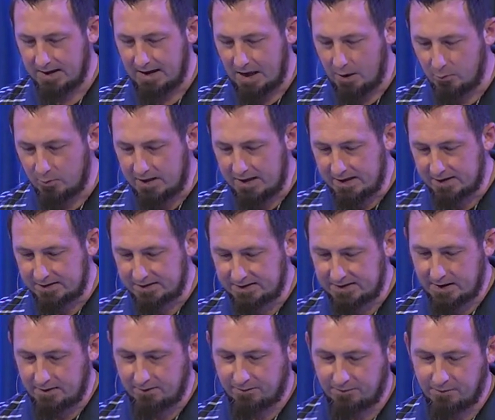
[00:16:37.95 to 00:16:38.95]
And when he had
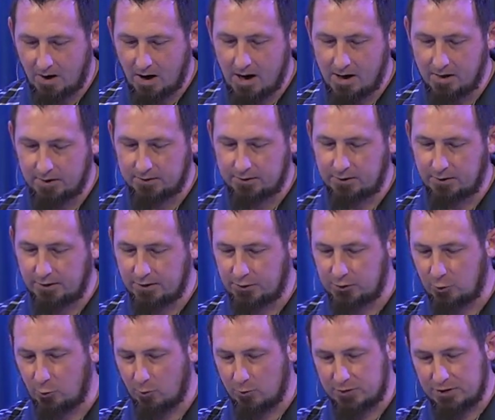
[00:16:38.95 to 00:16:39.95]
set fire to the
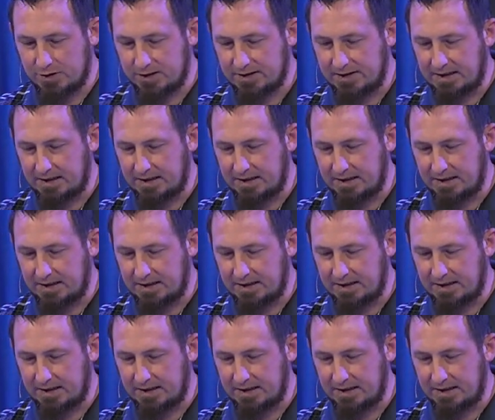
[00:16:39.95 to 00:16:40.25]
torches,